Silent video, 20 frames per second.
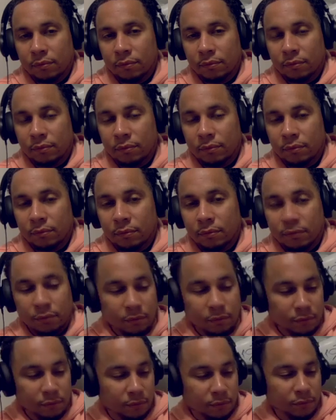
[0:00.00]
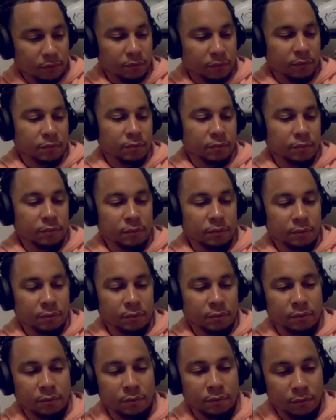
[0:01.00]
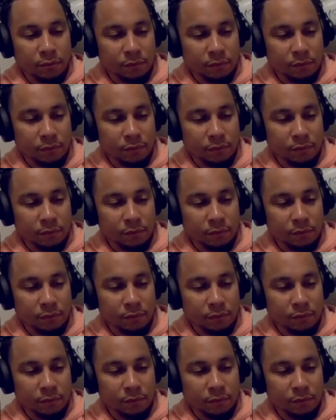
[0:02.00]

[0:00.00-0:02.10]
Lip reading: The person shown says nothing.